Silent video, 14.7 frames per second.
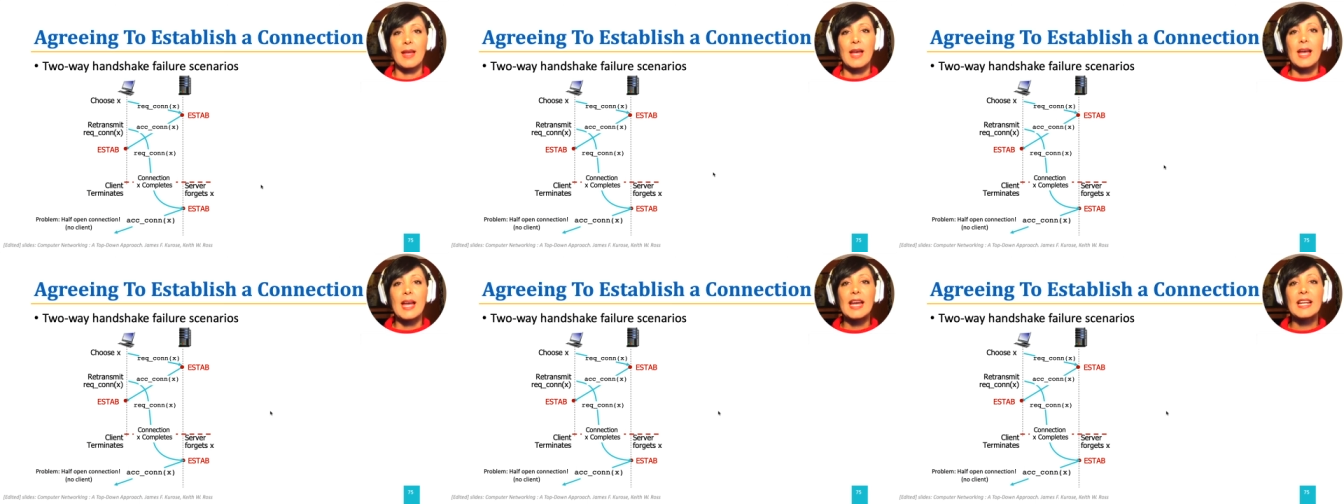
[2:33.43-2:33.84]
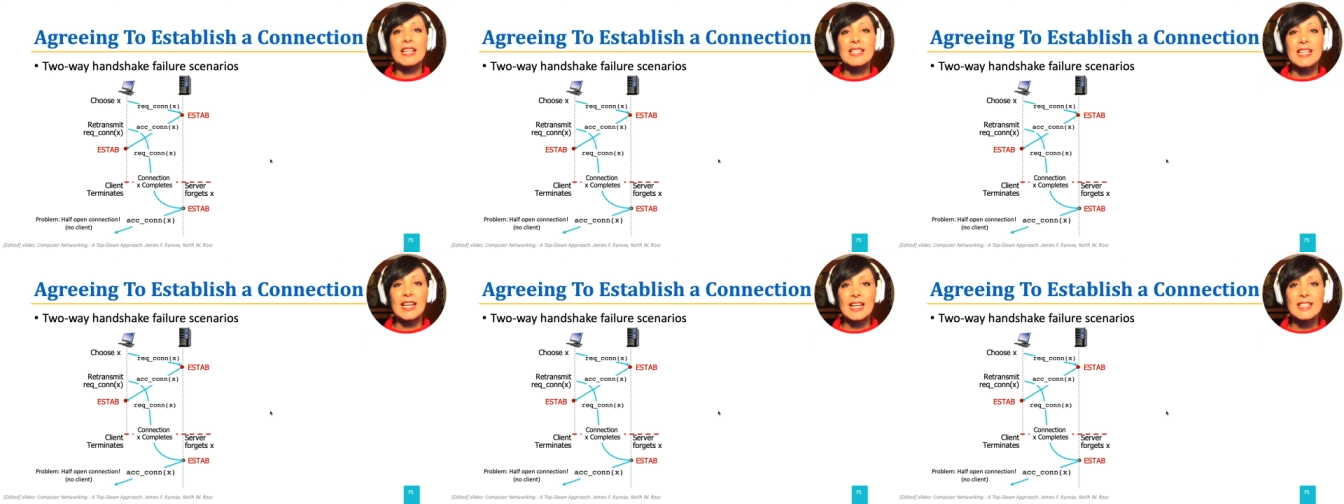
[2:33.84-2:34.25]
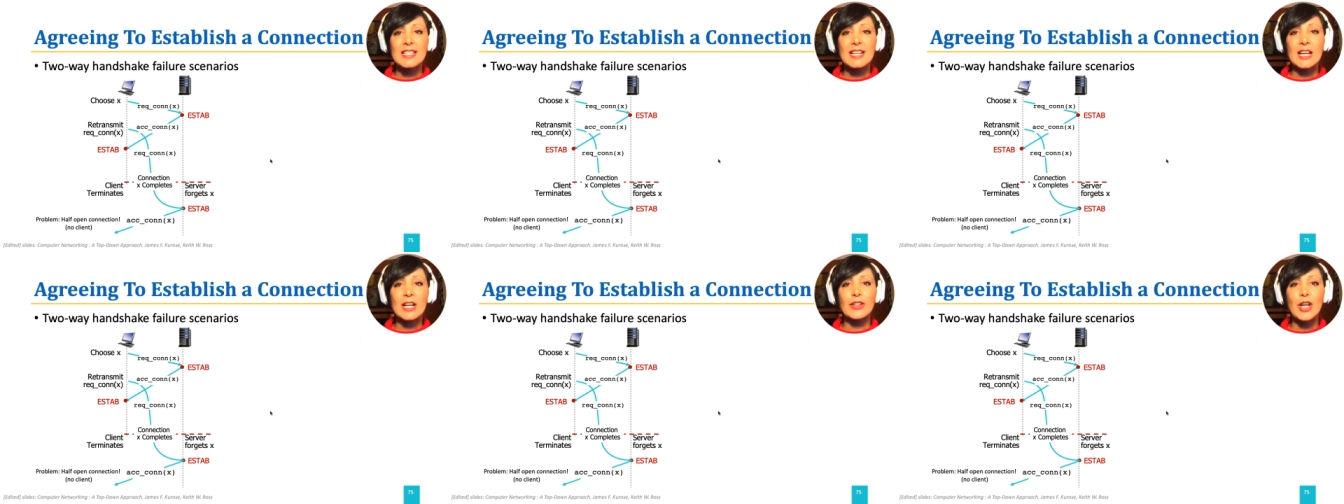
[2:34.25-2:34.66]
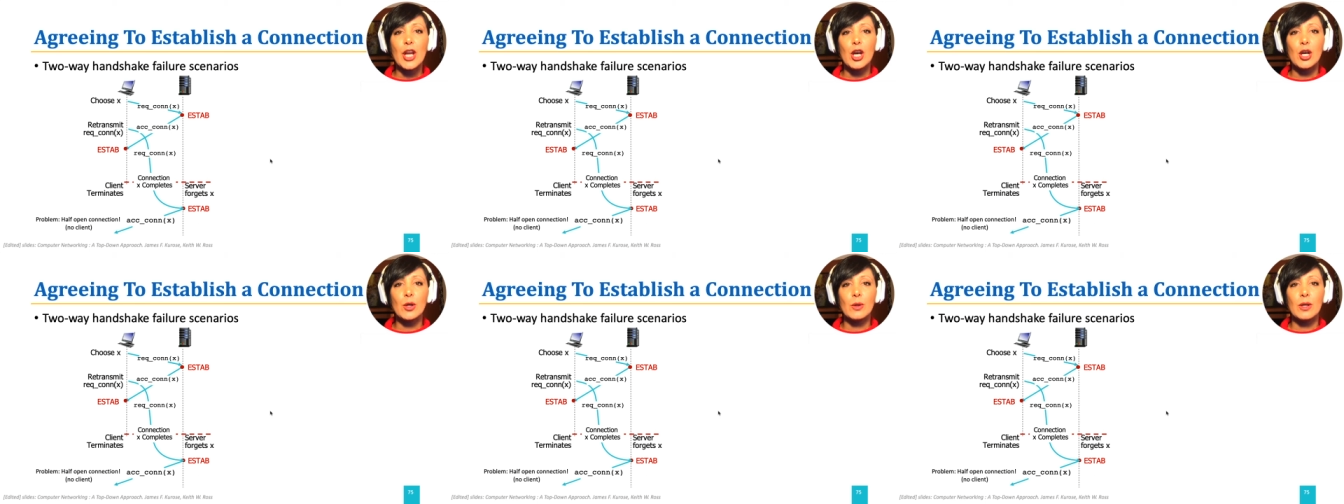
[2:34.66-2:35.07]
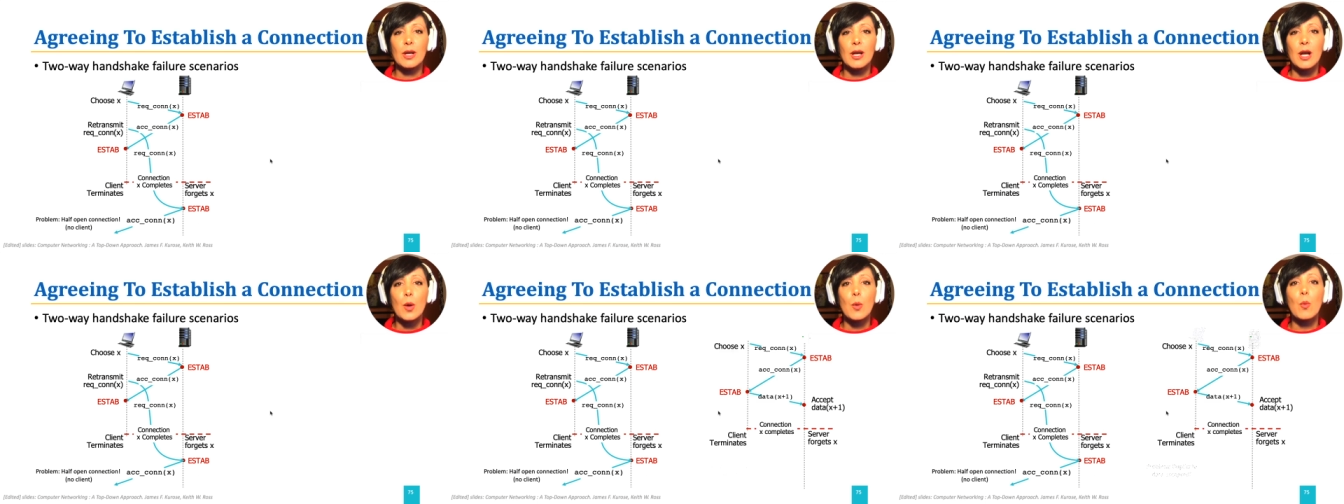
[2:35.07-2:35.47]
In a second scenario,
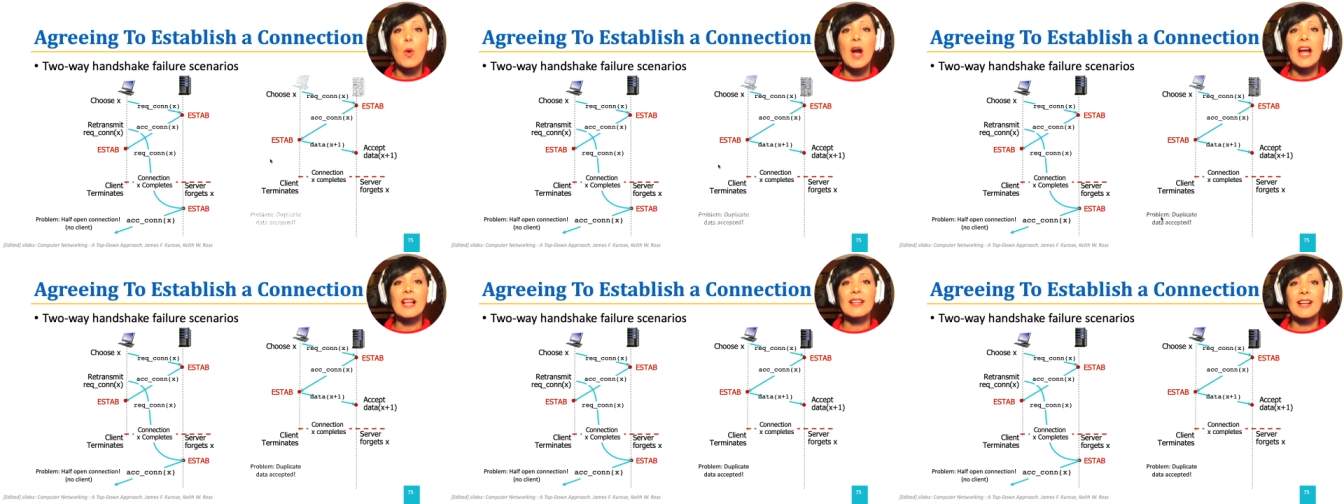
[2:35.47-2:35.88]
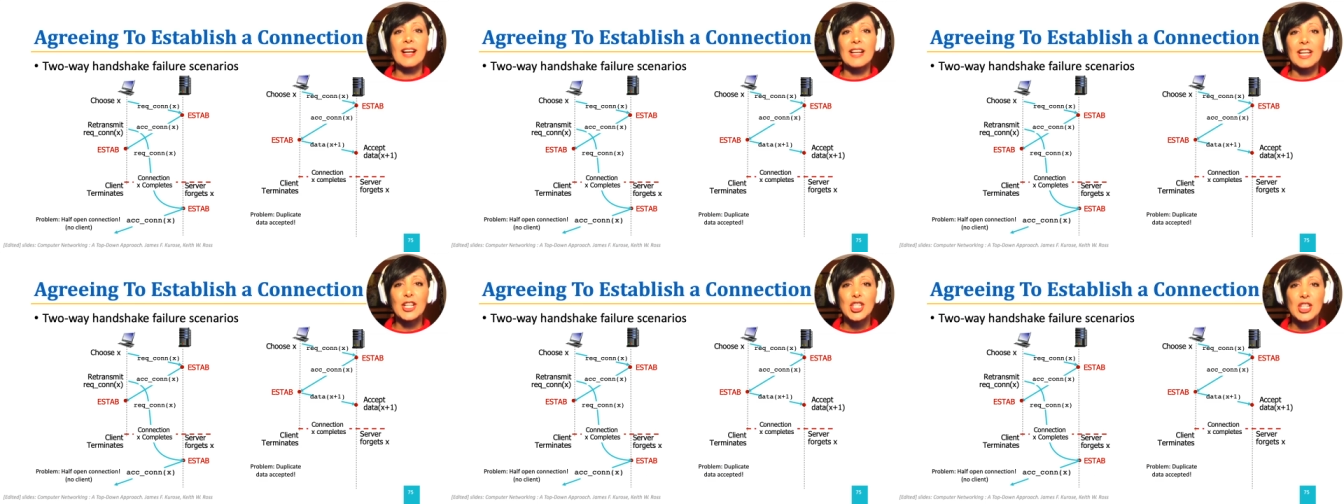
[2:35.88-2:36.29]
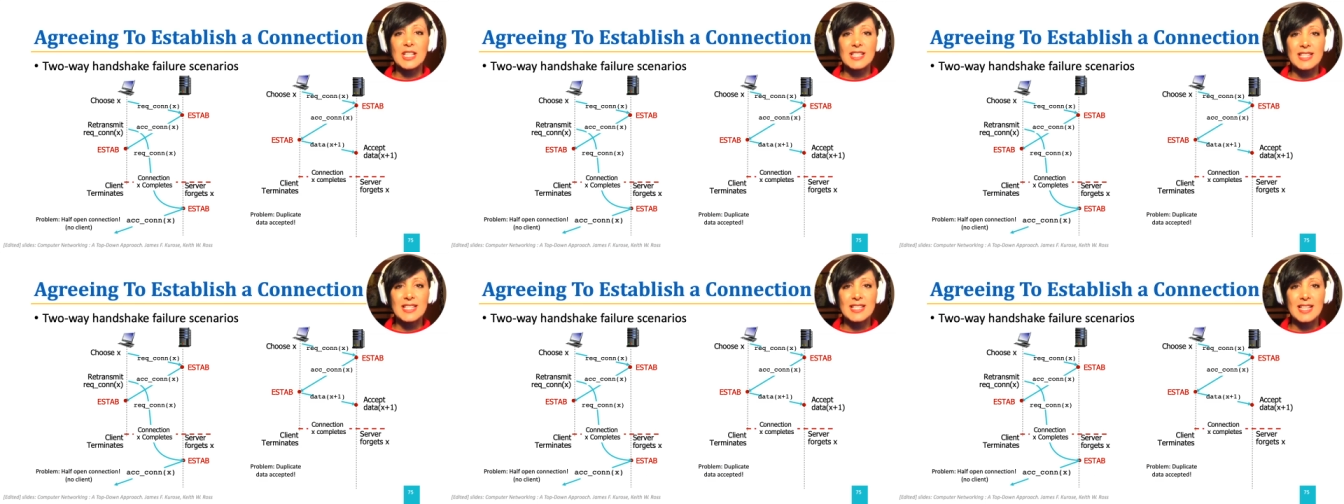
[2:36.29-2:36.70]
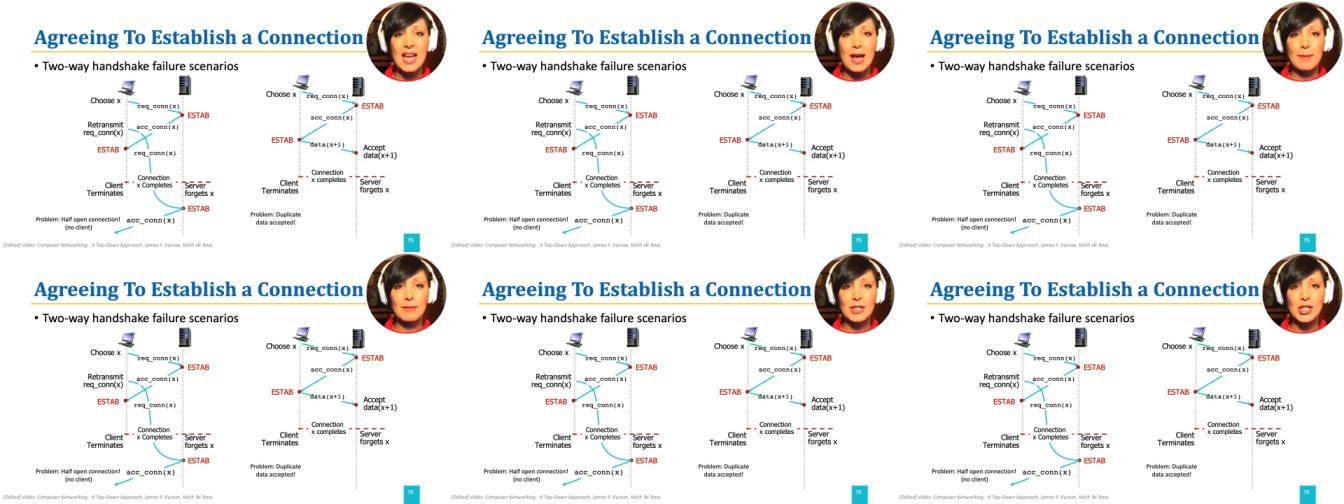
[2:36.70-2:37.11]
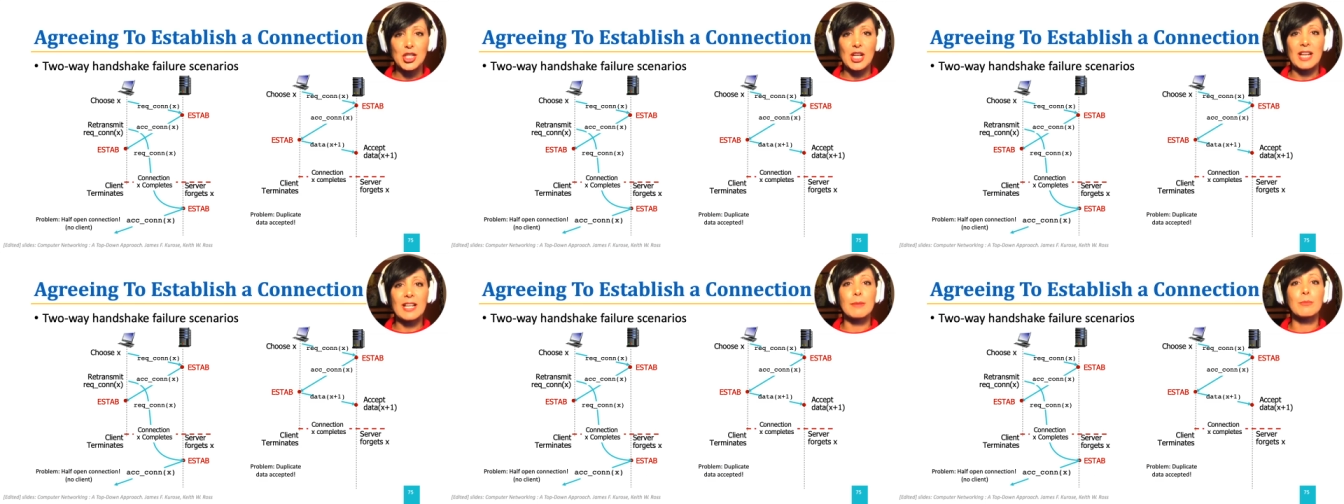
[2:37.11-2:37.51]
while the connection is established
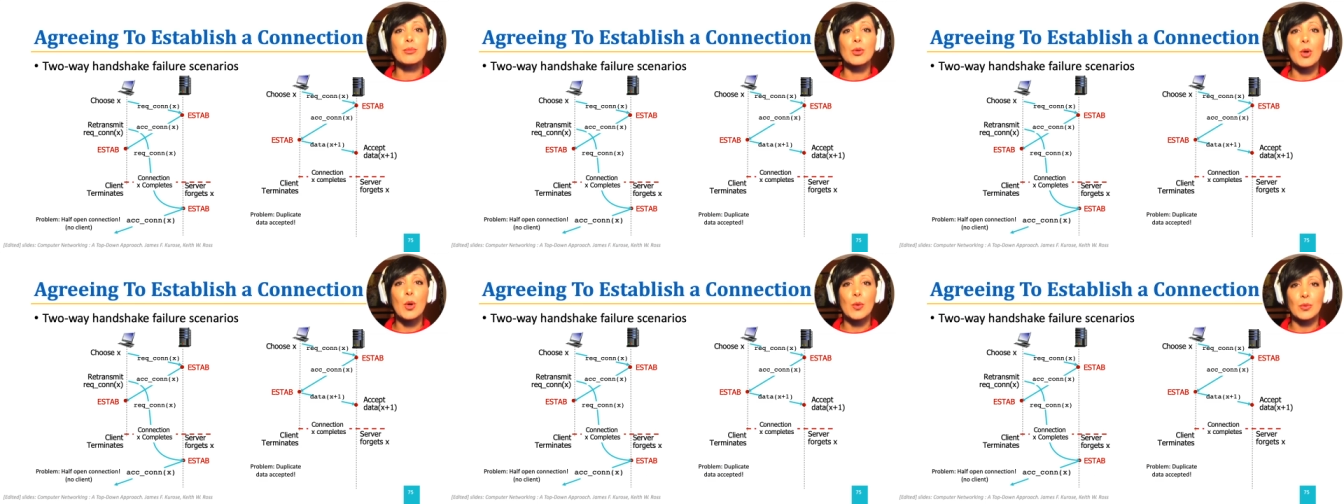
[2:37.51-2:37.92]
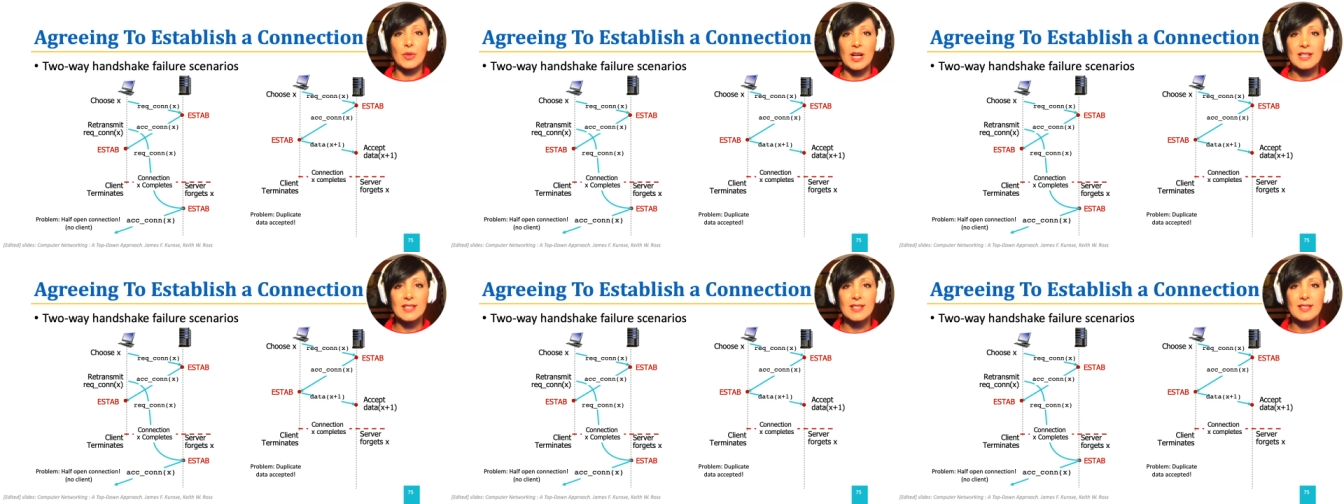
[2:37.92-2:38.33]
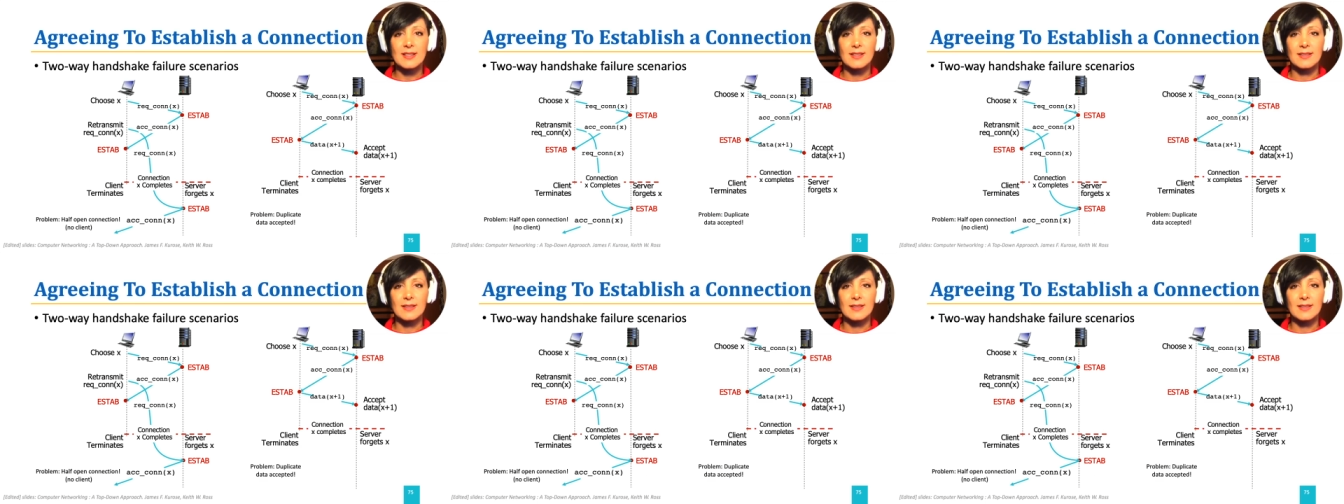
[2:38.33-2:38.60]
and in progress,